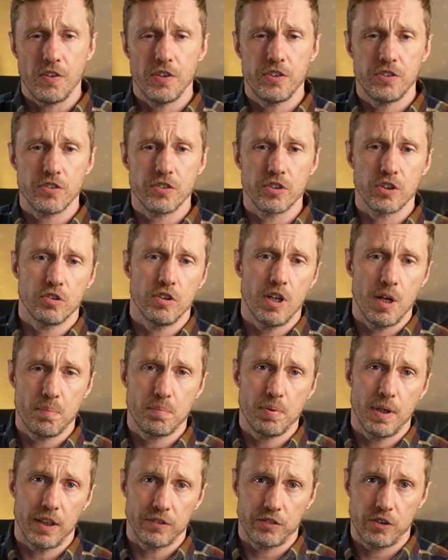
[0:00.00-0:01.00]
this is a great
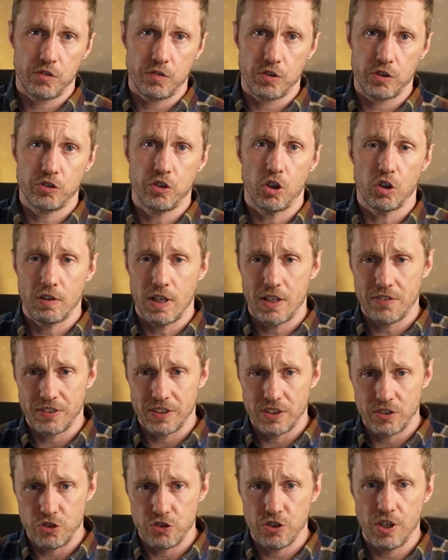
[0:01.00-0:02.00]
practice for
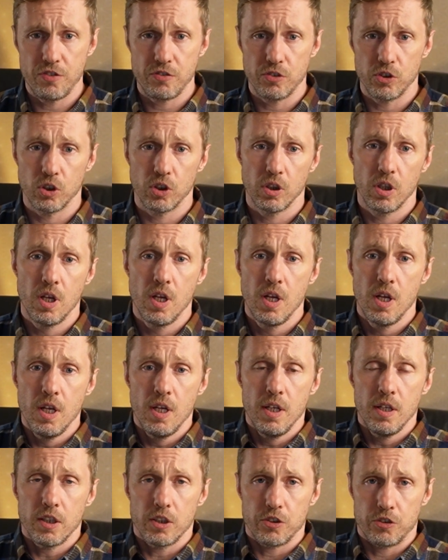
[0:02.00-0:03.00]
songwriting in general,
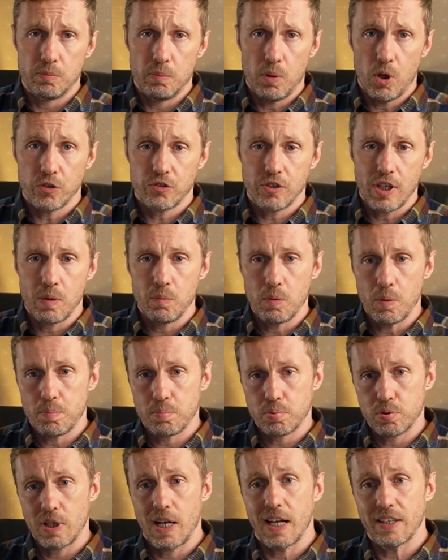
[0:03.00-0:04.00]
because the more time we
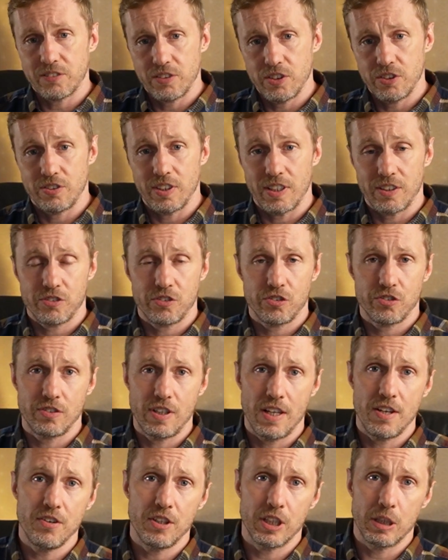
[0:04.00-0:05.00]
practice
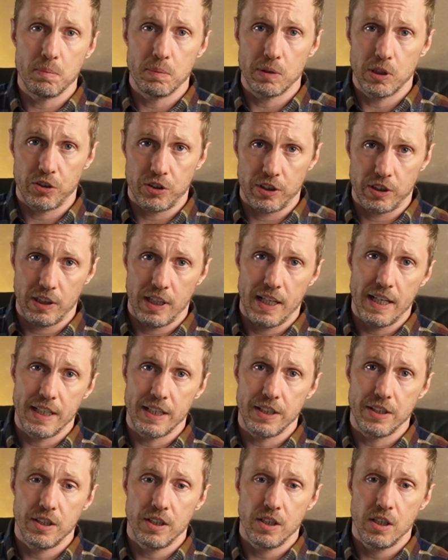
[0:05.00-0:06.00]
extending a melodic
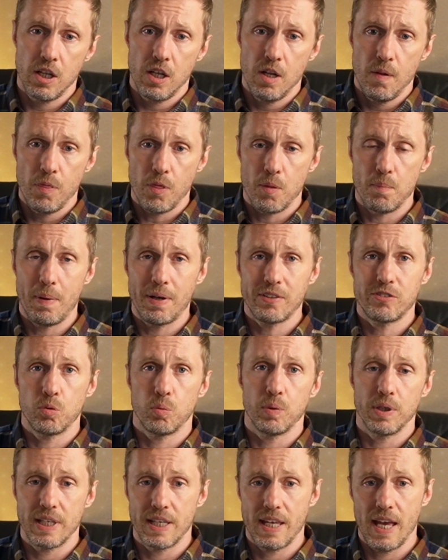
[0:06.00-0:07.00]
line, the better
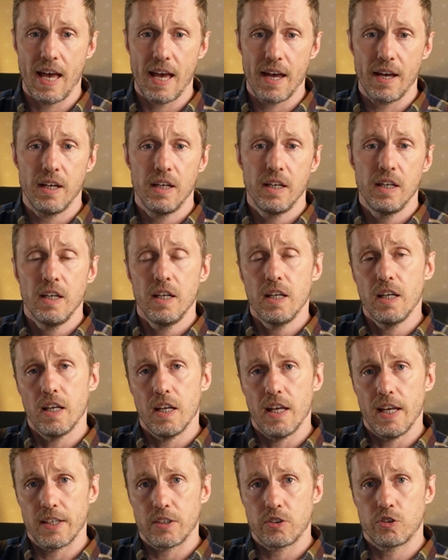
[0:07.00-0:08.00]
we get
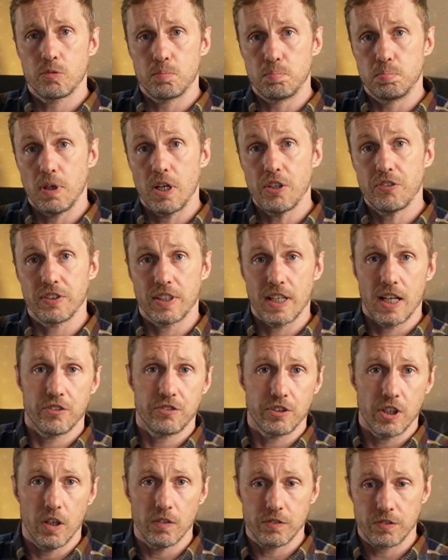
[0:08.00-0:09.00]
at expressing
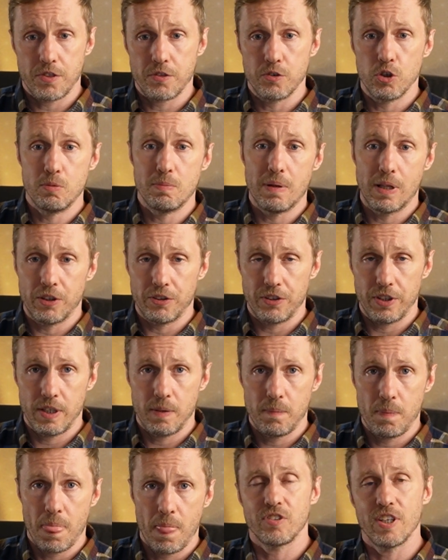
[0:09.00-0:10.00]
ourselves through melody,
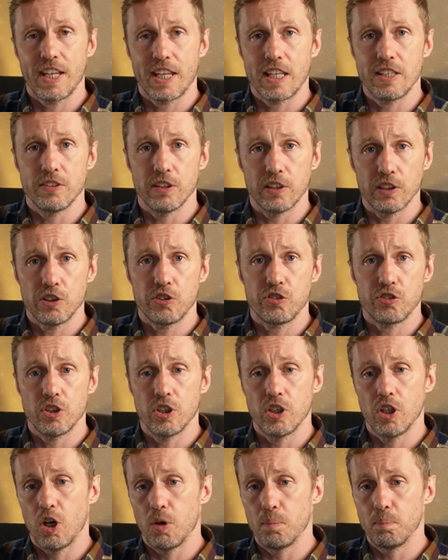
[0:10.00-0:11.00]
taking the
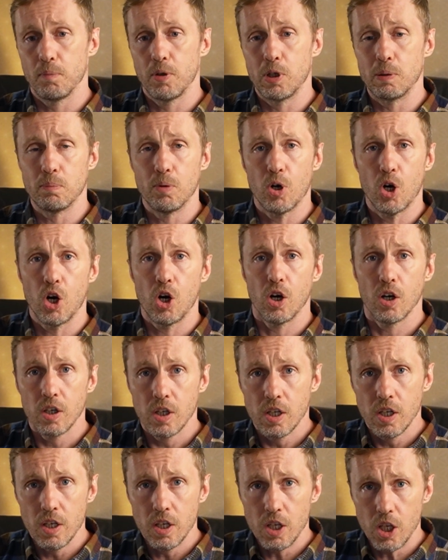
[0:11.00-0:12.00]
listener on a more
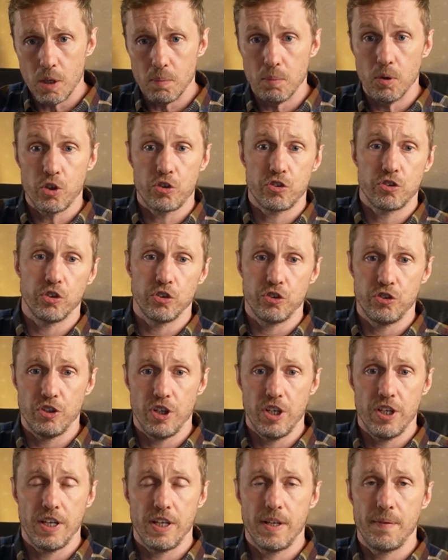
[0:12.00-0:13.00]
emotional
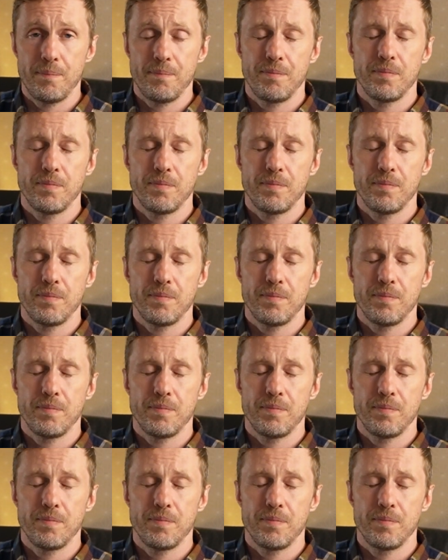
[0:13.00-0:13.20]
journey.